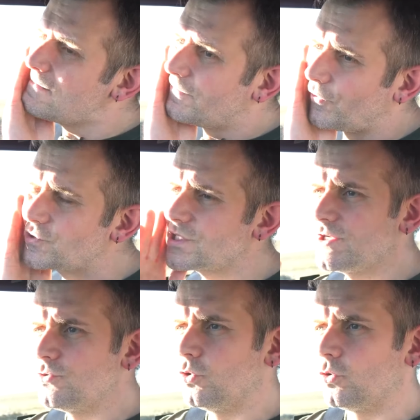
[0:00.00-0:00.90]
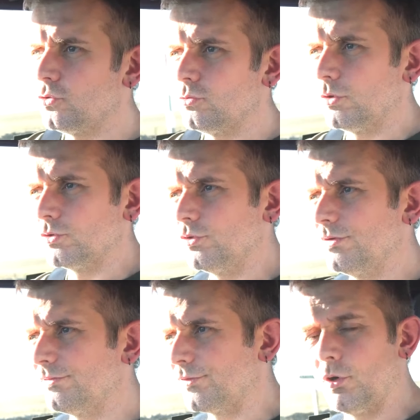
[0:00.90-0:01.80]
Those in the know will
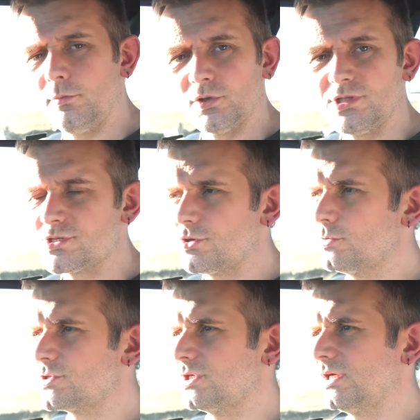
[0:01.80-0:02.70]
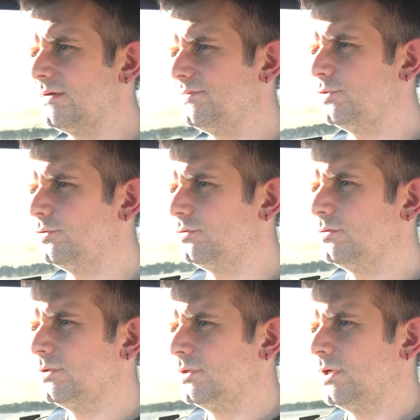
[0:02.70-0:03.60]
know that throttle bodies are always going to give you
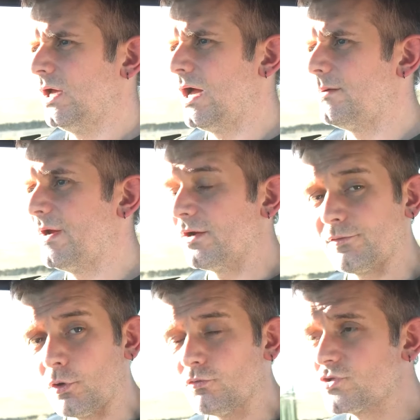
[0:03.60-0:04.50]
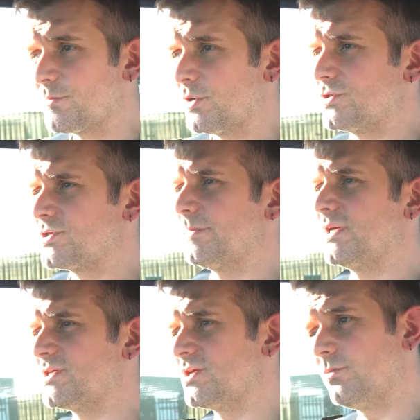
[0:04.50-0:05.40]
a better throttle response
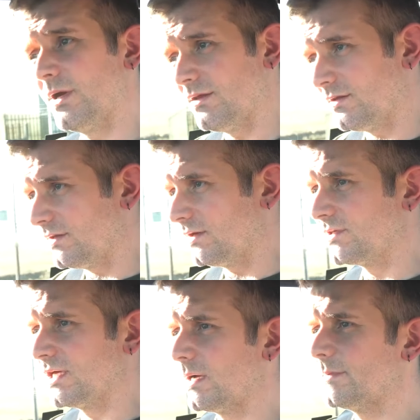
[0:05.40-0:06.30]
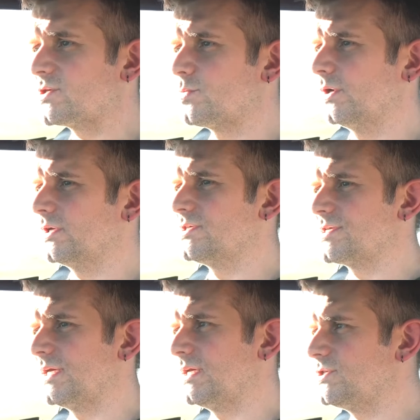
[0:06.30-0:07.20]
because of the way that the aerodynamics work
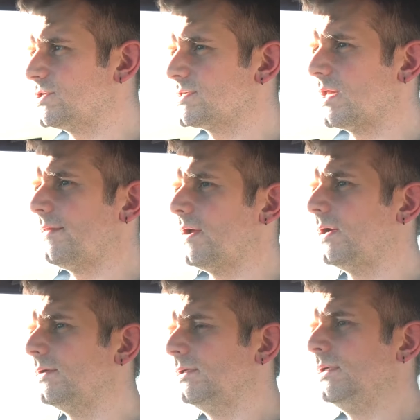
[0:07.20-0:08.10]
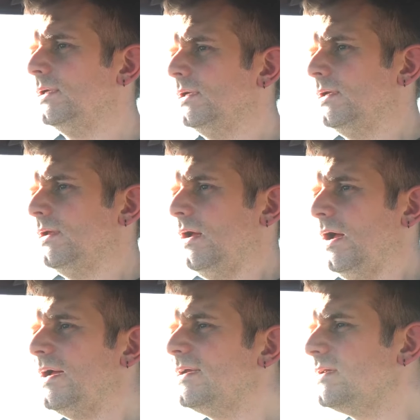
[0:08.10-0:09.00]
inside engines like that.
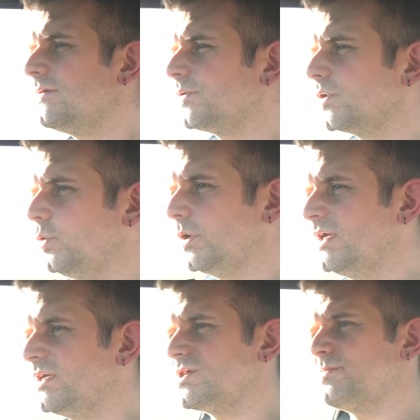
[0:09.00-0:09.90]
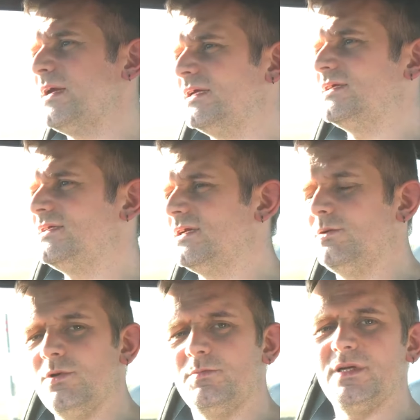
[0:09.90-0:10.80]
I never quite expected that
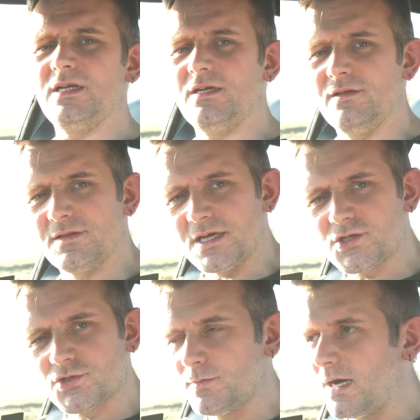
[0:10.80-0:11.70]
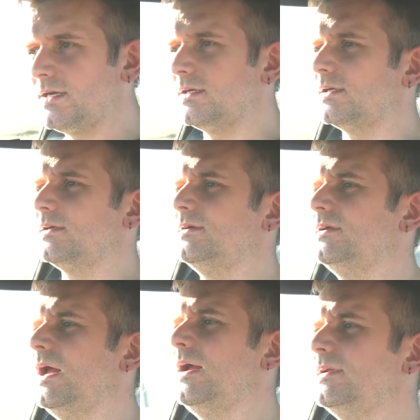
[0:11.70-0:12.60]
it would be this dramatic,
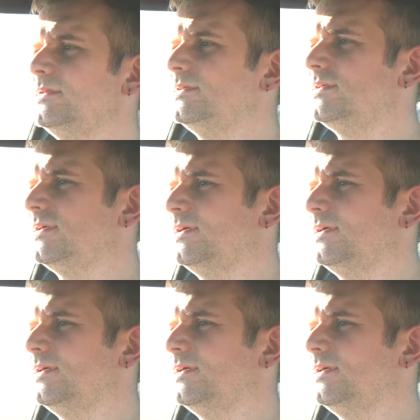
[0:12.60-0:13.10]
and